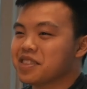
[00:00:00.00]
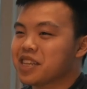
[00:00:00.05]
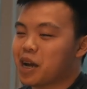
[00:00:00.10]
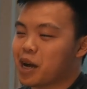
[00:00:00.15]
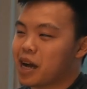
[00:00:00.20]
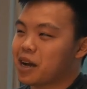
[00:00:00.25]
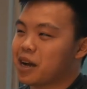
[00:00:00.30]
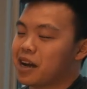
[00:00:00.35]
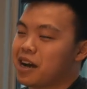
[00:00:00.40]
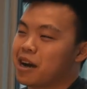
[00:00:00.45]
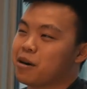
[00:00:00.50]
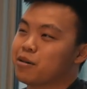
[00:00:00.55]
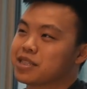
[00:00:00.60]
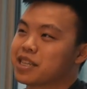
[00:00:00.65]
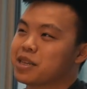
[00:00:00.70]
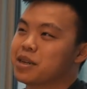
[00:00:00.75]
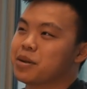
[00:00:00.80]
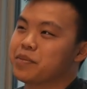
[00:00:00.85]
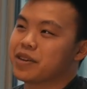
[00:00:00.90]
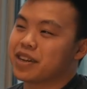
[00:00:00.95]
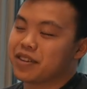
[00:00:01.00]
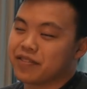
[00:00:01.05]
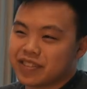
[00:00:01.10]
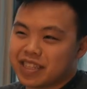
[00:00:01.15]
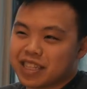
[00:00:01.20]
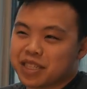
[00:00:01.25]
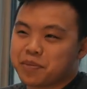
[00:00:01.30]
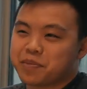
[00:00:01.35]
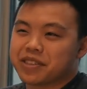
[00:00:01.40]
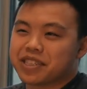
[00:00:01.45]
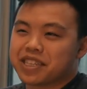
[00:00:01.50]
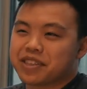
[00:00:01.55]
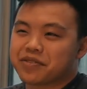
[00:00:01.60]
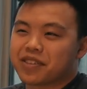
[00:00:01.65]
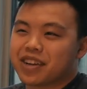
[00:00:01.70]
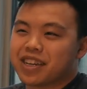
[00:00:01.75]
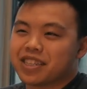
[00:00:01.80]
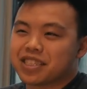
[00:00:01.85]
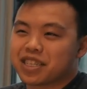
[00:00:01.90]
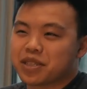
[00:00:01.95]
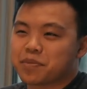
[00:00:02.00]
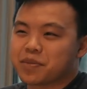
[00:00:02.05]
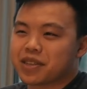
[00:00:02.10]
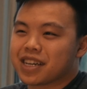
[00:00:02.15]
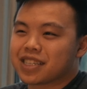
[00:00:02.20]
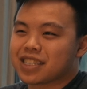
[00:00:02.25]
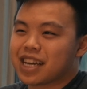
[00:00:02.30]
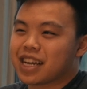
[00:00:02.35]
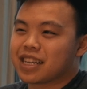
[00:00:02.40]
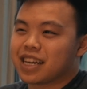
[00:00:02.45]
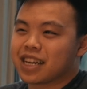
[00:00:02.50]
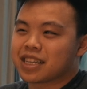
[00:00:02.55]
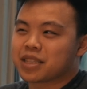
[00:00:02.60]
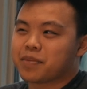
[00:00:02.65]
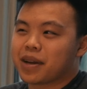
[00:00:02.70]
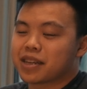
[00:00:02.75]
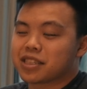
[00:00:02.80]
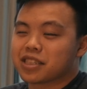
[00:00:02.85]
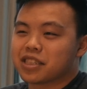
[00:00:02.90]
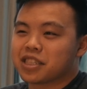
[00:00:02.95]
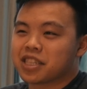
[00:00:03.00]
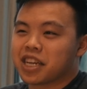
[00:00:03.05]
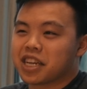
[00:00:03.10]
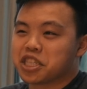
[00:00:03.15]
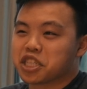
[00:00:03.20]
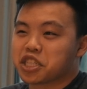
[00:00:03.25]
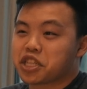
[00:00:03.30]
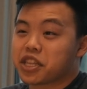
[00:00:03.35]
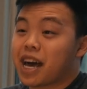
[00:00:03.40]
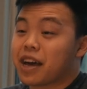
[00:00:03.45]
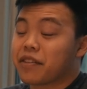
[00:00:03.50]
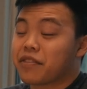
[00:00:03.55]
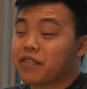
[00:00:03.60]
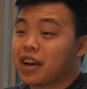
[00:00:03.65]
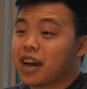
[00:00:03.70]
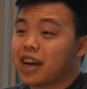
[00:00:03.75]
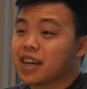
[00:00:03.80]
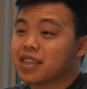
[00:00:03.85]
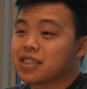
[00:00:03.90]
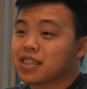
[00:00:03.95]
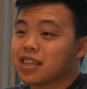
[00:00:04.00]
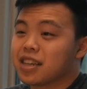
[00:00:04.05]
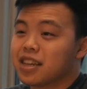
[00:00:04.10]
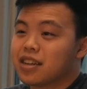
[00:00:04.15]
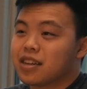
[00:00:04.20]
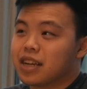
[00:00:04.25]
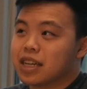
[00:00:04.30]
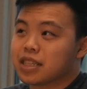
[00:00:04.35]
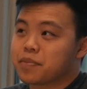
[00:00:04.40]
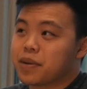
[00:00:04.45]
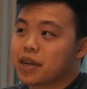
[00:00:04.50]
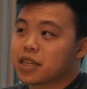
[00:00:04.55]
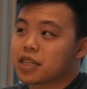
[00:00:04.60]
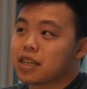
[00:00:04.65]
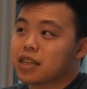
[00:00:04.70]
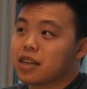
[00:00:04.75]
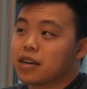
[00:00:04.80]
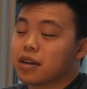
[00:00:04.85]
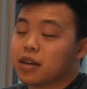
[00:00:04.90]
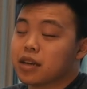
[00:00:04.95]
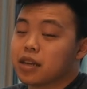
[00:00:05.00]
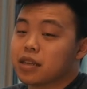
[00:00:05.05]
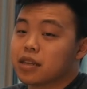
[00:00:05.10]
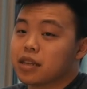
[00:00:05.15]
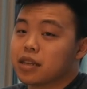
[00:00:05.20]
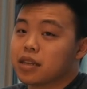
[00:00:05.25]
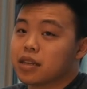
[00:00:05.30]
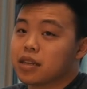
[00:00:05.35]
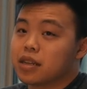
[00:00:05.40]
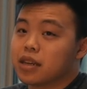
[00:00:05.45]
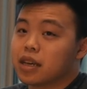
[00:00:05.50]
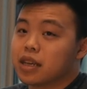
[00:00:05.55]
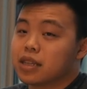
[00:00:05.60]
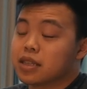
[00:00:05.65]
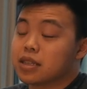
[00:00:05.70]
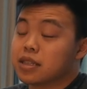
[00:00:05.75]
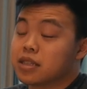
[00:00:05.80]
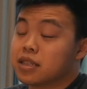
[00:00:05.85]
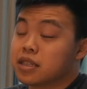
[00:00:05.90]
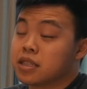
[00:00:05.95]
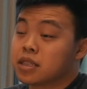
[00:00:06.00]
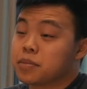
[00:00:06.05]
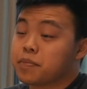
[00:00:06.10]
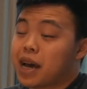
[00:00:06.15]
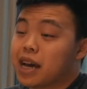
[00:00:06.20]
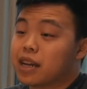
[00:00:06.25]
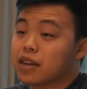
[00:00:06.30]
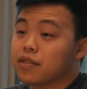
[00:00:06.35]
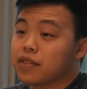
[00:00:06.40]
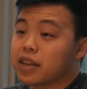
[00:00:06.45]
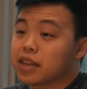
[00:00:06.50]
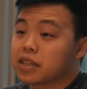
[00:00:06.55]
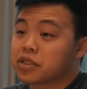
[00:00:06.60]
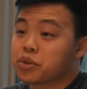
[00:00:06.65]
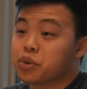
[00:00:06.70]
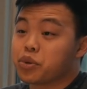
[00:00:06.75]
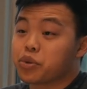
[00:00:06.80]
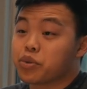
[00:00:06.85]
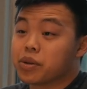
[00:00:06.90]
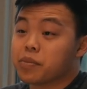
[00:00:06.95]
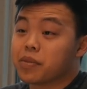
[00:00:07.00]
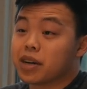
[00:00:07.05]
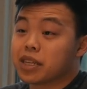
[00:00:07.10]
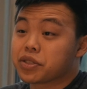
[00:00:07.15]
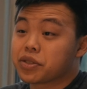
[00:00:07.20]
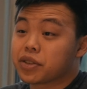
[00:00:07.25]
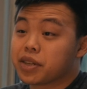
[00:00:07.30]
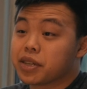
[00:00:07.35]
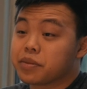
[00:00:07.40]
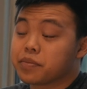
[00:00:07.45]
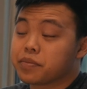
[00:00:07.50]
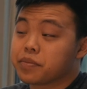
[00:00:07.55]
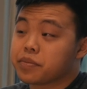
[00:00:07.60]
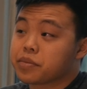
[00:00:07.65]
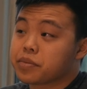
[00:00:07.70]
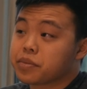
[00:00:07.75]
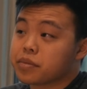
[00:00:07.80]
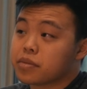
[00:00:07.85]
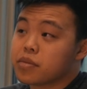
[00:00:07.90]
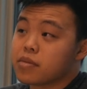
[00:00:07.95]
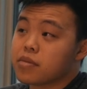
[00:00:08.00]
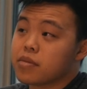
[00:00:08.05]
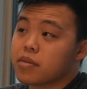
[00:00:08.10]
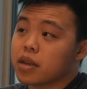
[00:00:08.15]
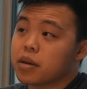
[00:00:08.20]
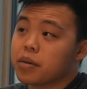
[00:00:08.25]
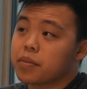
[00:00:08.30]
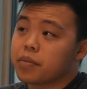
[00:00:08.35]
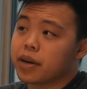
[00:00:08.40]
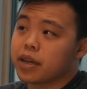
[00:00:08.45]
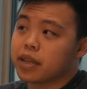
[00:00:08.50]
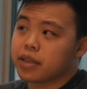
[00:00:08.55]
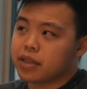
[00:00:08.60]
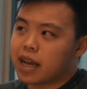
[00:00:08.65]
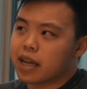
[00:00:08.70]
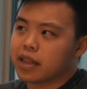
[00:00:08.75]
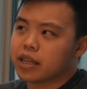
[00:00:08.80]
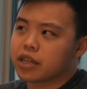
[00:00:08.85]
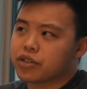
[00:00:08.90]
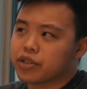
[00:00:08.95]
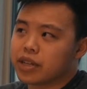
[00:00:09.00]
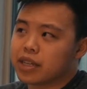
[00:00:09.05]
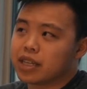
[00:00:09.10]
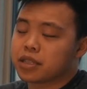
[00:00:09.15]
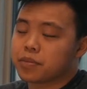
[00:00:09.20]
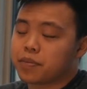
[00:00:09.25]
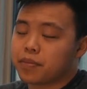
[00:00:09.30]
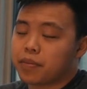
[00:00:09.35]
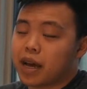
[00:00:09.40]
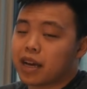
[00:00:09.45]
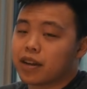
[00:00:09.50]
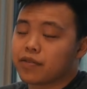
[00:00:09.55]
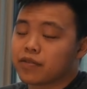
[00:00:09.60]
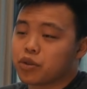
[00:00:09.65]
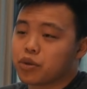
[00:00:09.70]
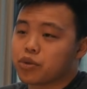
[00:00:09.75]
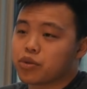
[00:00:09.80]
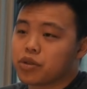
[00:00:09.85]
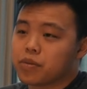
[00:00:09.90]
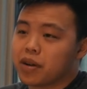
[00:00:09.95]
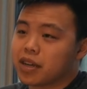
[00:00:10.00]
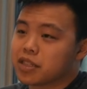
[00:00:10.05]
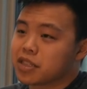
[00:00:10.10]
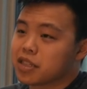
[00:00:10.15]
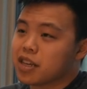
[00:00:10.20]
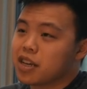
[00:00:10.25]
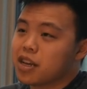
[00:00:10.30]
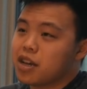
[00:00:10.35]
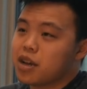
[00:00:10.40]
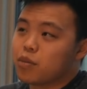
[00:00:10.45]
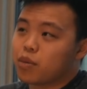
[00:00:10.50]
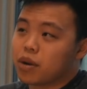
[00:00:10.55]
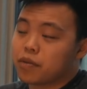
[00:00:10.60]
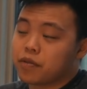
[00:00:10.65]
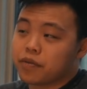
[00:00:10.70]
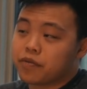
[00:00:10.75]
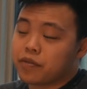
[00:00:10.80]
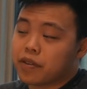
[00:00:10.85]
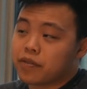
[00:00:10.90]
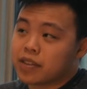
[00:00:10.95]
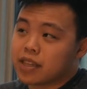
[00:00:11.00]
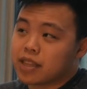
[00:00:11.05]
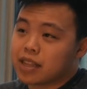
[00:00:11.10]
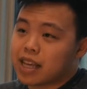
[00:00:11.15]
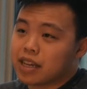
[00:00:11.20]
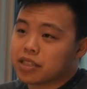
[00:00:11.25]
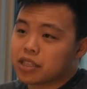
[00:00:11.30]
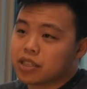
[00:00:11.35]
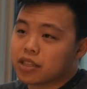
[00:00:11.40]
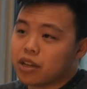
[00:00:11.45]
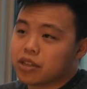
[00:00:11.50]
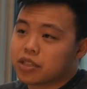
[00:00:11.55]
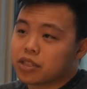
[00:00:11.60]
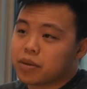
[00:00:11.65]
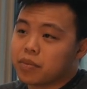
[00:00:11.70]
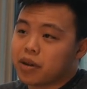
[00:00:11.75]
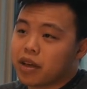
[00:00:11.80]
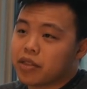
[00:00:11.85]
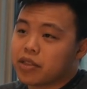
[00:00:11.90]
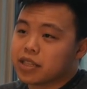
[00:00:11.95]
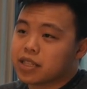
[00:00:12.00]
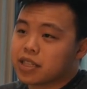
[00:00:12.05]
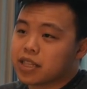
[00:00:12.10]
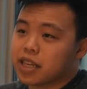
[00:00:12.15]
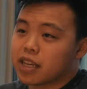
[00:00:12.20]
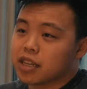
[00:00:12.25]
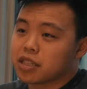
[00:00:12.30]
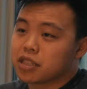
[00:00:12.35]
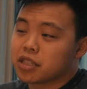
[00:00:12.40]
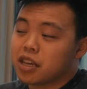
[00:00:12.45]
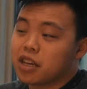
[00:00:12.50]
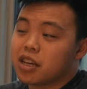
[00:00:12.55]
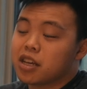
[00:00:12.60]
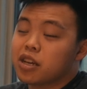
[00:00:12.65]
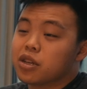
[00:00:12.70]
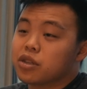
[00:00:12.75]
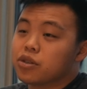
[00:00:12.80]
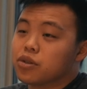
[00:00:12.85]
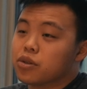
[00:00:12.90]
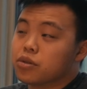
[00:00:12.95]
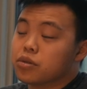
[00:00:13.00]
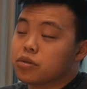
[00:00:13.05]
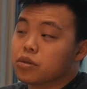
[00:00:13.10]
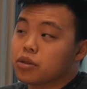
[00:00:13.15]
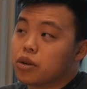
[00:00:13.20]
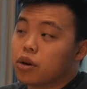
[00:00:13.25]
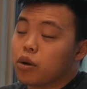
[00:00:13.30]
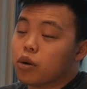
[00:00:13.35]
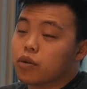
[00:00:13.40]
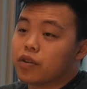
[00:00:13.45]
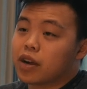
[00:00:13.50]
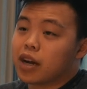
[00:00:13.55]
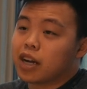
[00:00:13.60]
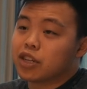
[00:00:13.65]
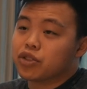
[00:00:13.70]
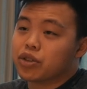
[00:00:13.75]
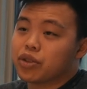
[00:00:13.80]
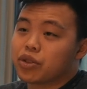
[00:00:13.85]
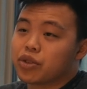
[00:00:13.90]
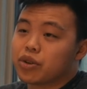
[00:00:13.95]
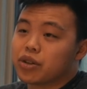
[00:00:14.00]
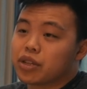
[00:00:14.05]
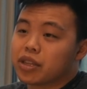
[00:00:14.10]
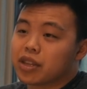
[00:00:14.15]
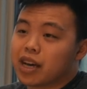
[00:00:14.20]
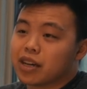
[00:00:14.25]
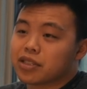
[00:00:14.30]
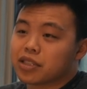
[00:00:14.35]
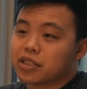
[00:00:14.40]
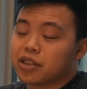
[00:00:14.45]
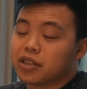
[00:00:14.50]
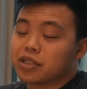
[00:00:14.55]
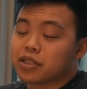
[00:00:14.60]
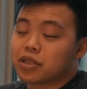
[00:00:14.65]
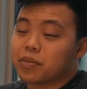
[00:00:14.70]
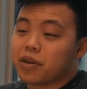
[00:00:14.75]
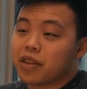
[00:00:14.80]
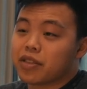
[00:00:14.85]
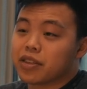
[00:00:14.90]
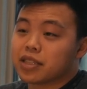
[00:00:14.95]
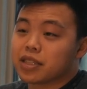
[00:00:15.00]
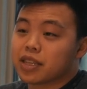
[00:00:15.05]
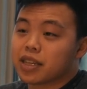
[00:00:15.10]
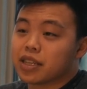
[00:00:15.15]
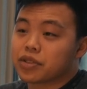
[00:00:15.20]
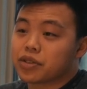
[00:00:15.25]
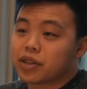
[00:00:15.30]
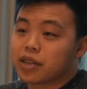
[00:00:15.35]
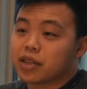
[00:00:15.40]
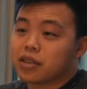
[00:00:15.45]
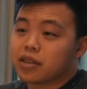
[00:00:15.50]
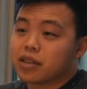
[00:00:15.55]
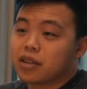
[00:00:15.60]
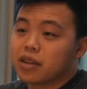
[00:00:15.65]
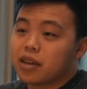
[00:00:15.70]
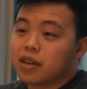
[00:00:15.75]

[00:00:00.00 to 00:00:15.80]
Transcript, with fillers: I was in a bit of disbelief, right? Just because I didn't expect it to change that fast, especially in a span of like 2-3 months, right? But yeah, literally in a span of 2-3 months, we went from $15,000 a month in sales to, you know, over $130,000 a month in sales, right?